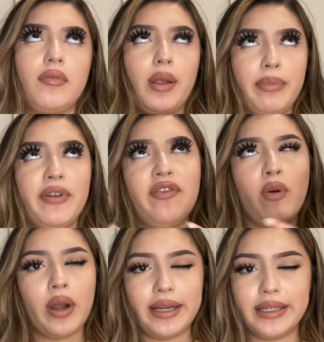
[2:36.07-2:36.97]

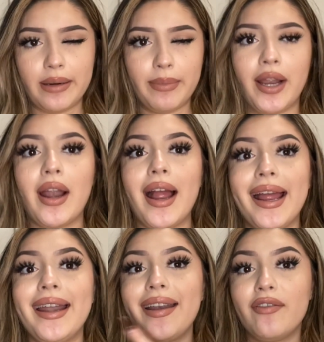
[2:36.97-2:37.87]
before I dyed my hair, I
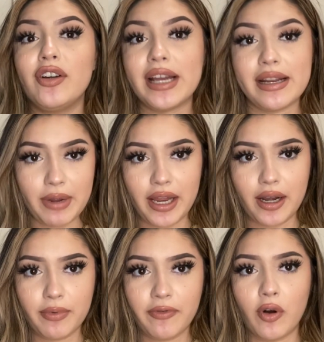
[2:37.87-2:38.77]
had never dyed my hair
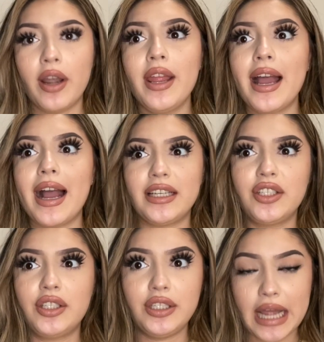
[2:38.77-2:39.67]
before. I
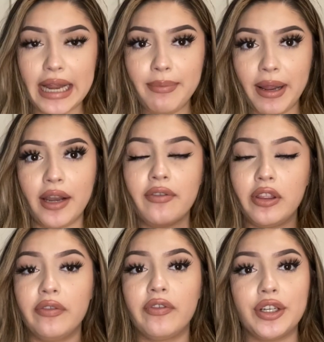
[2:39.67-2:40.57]
dyed my hair for
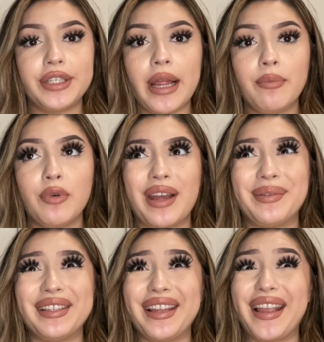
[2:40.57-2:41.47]
the first time when I
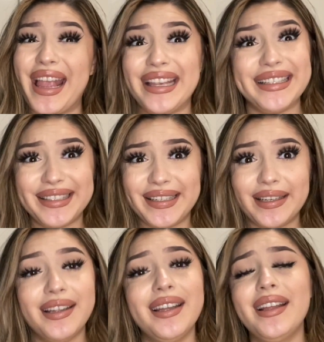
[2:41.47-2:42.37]
was like 18.
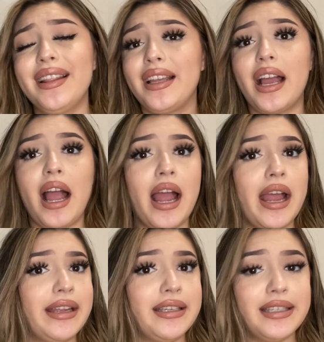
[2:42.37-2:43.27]
Like
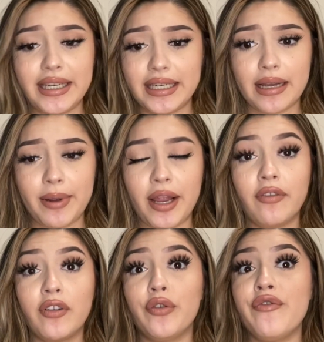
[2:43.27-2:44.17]
I didn't dye my hair
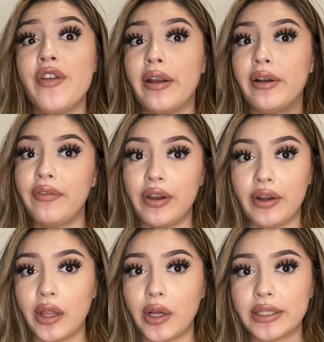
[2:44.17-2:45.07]
for a very
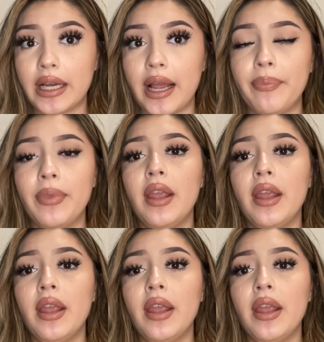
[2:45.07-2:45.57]
long time.